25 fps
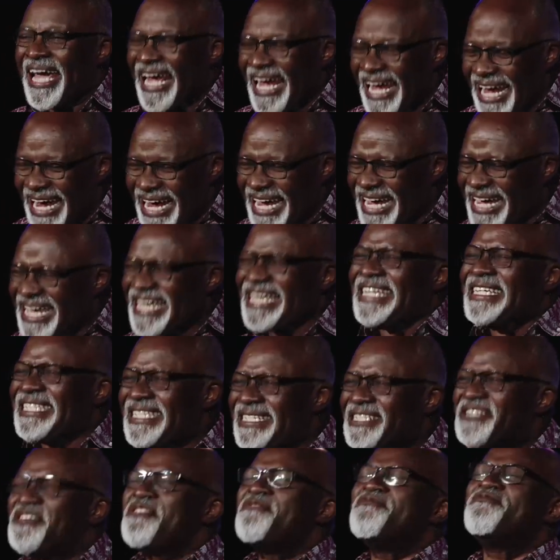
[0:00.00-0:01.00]

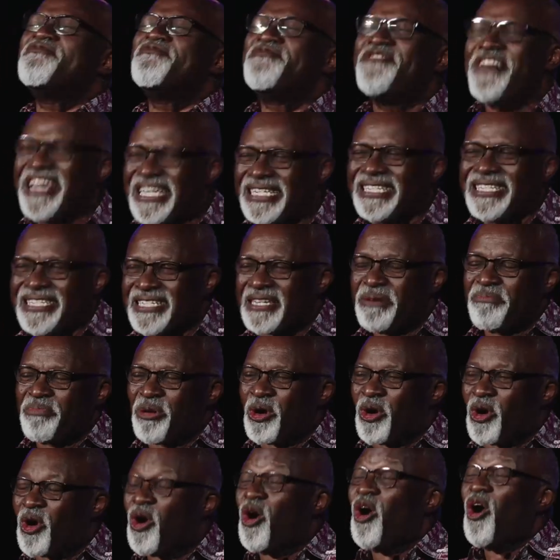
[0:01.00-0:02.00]
is
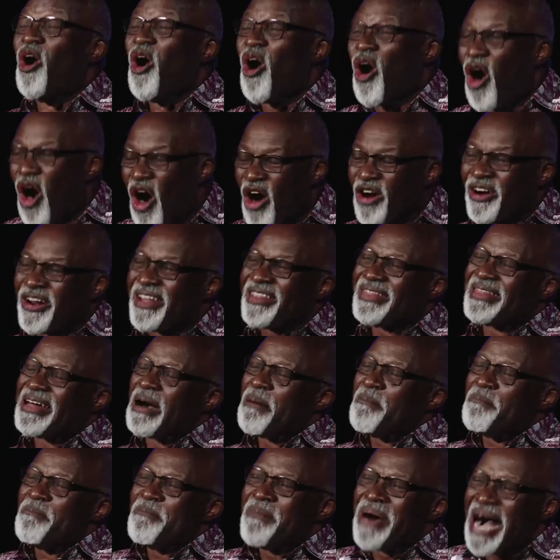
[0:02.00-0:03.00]
visible on the
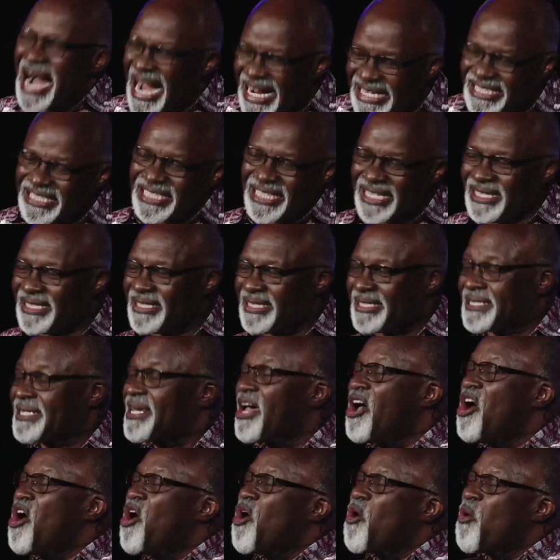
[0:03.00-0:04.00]
margins
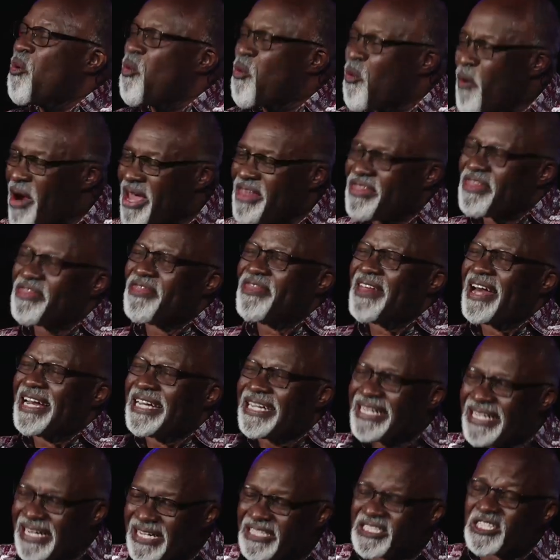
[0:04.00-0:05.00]
with the
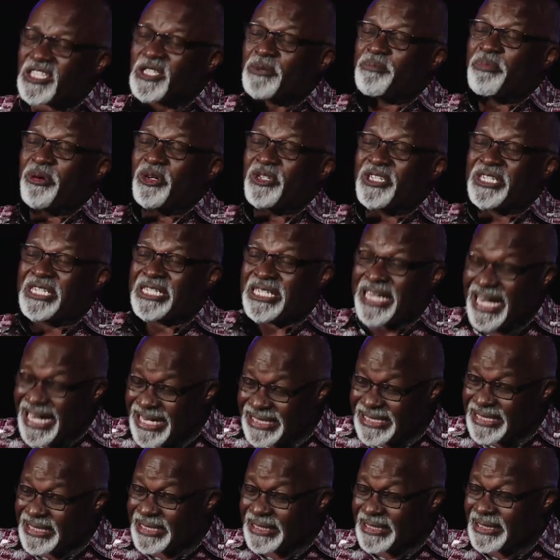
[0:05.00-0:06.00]

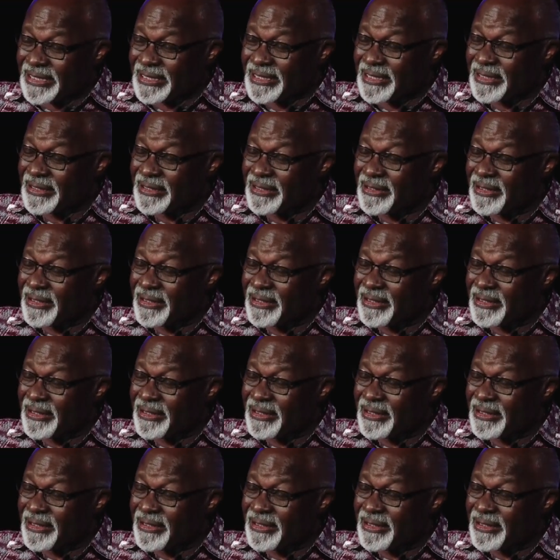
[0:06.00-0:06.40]
dispossessed,